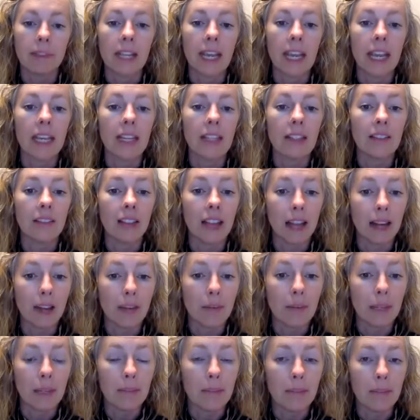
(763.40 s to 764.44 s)
And a lot of
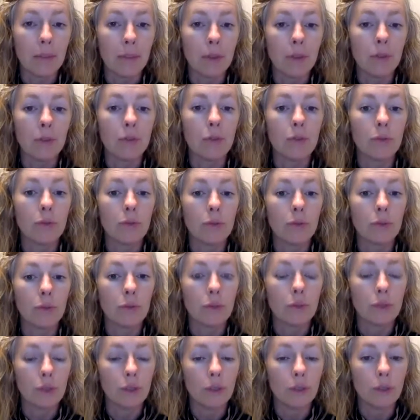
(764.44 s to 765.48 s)
people
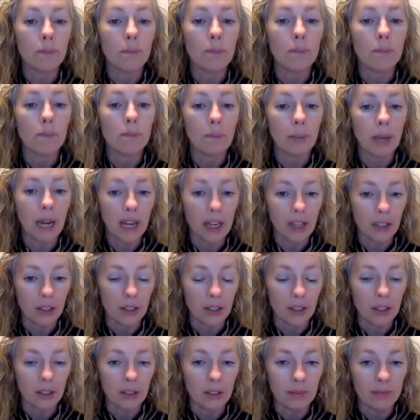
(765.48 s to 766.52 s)
do
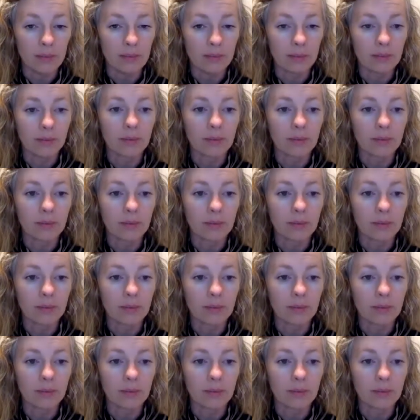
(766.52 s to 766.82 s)
better,